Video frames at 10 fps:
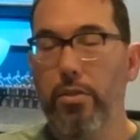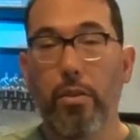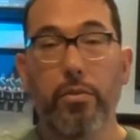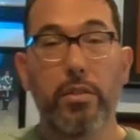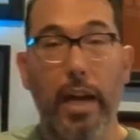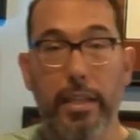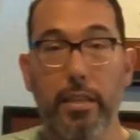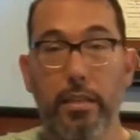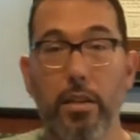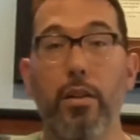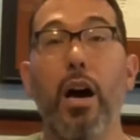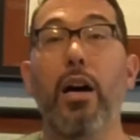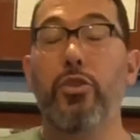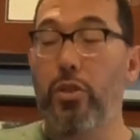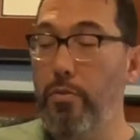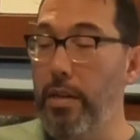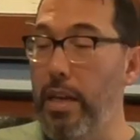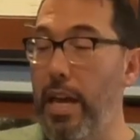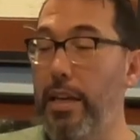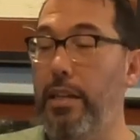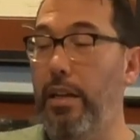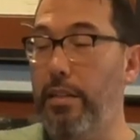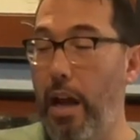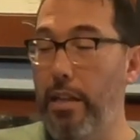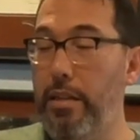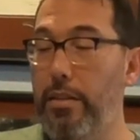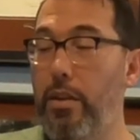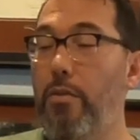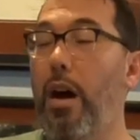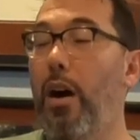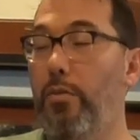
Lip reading: So dotted note, 2E and a dotted note,